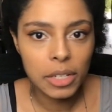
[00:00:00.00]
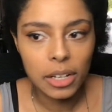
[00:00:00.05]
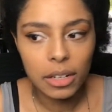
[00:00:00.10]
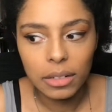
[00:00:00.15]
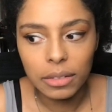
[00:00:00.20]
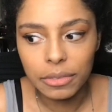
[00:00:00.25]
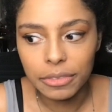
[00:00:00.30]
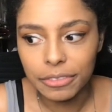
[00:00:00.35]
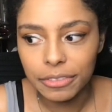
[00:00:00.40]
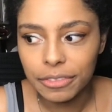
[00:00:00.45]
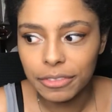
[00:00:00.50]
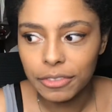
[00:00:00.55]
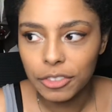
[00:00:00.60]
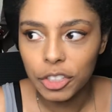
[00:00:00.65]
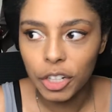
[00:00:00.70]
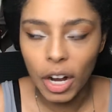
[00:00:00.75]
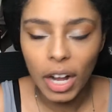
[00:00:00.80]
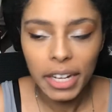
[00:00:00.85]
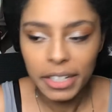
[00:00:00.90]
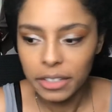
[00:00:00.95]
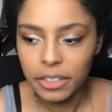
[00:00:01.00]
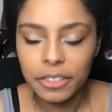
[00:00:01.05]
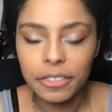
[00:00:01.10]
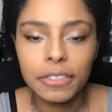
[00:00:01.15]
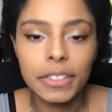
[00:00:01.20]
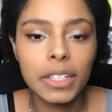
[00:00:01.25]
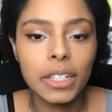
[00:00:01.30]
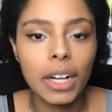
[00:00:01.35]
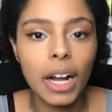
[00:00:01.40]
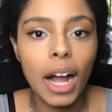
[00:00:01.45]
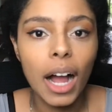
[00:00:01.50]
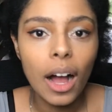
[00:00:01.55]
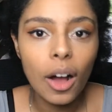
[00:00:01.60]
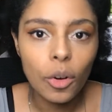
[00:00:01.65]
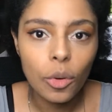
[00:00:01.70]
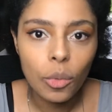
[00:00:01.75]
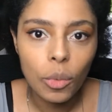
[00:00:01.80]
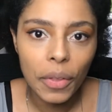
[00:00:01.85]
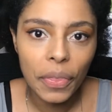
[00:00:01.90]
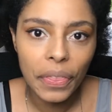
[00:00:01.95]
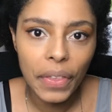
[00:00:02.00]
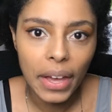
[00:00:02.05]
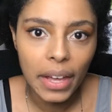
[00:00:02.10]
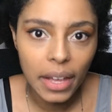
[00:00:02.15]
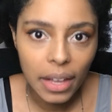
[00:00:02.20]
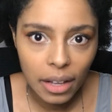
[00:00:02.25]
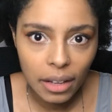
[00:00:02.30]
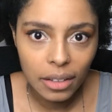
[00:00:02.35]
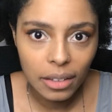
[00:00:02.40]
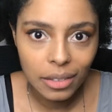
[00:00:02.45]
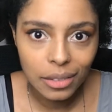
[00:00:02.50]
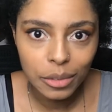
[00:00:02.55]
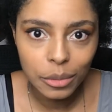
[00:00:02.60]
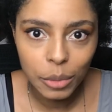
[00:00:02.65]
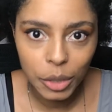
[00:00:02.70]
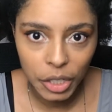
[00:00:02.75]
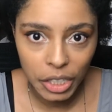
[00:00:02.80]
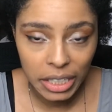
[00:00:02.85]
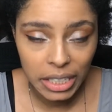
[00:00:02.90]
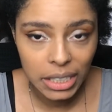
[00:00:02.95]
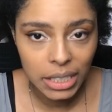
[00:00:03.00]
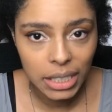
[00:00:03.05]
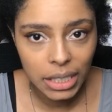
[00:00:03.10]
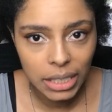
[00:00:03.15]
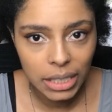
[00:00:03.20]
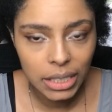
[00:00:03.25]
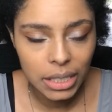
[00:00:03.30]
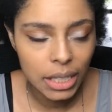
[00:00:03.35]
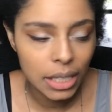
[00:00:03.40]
of trying to figure out what the hell we're going to eat.